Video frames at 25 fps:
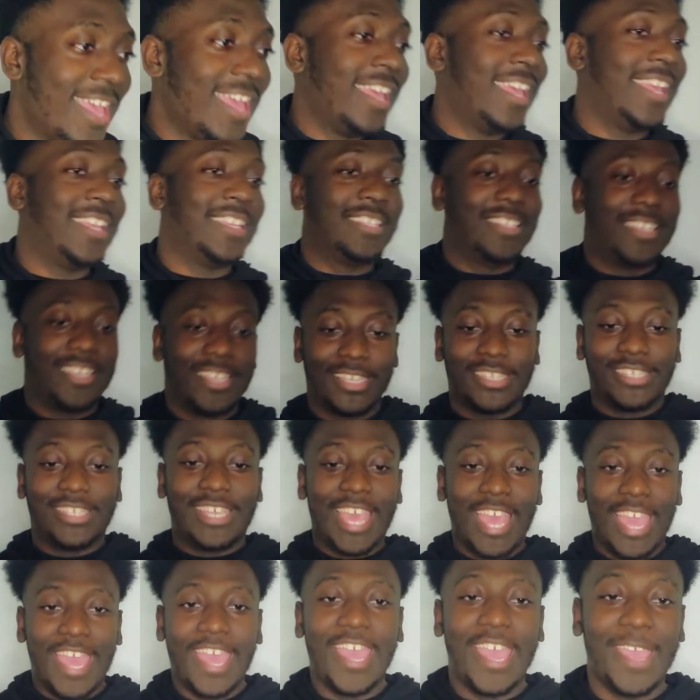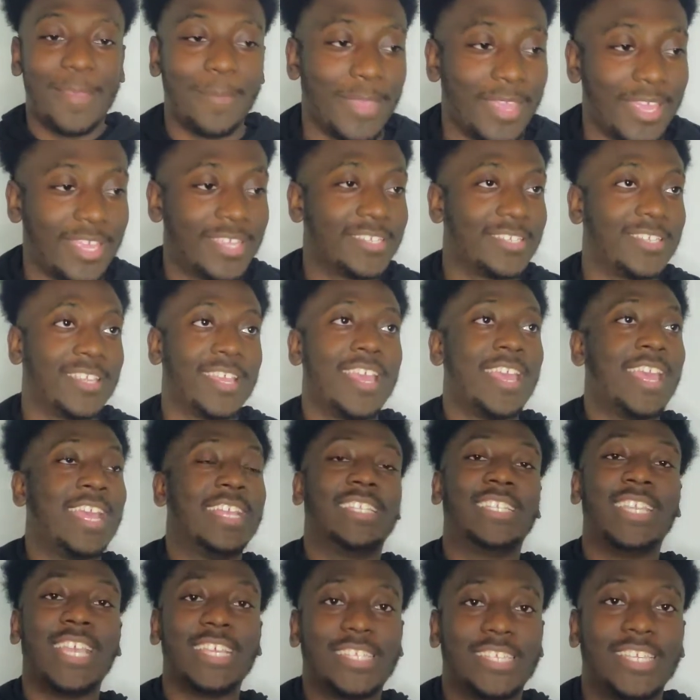his his game, his
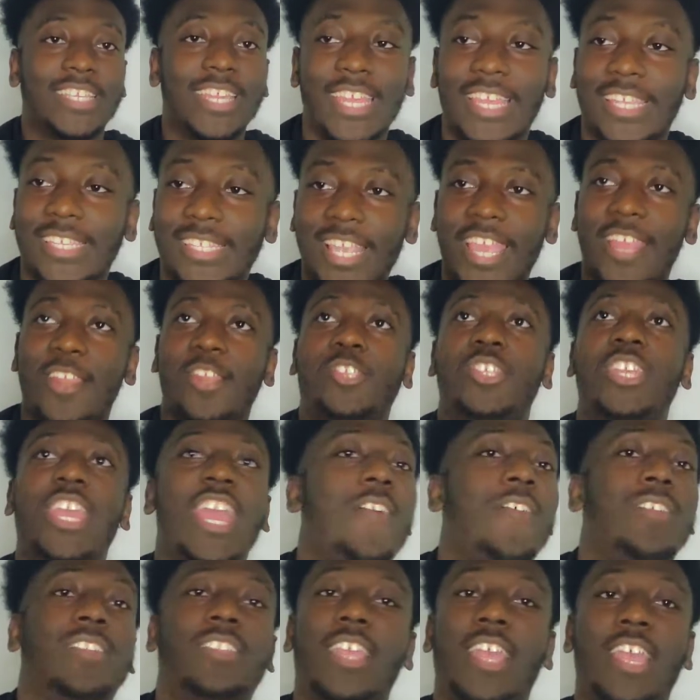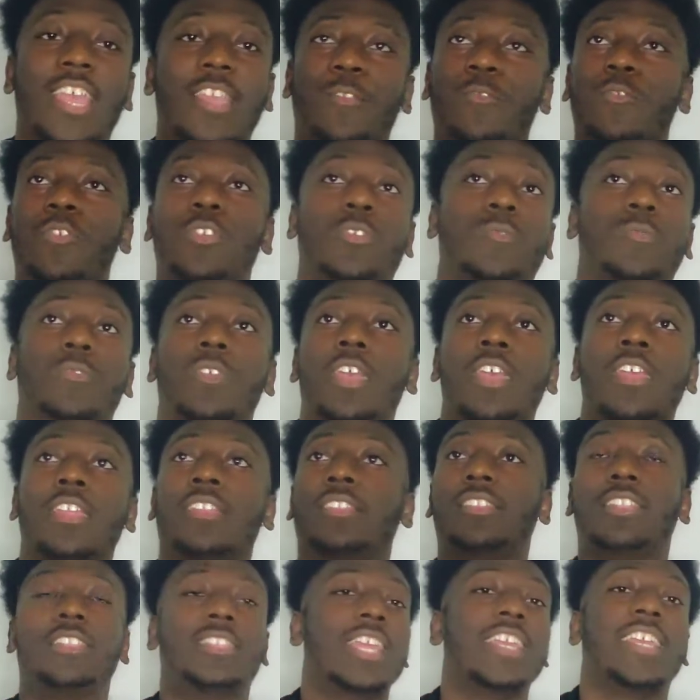intensity, his energy, everything you can
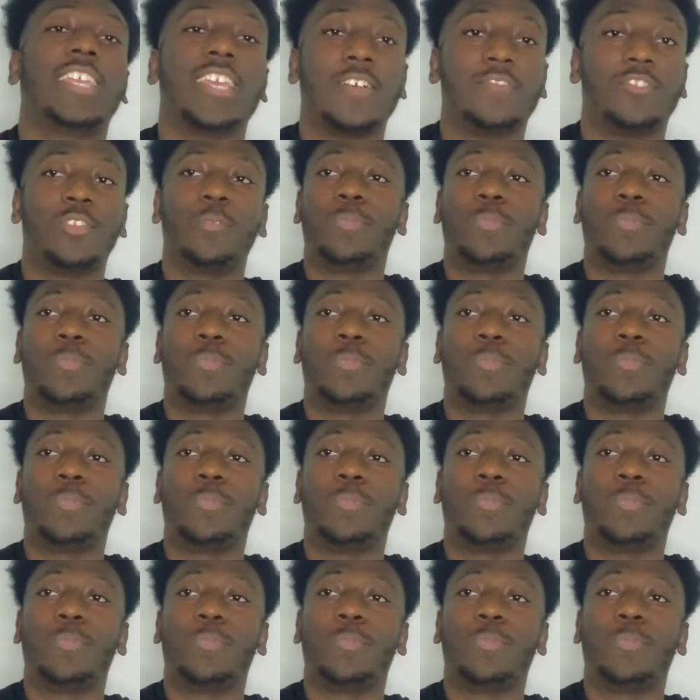think of.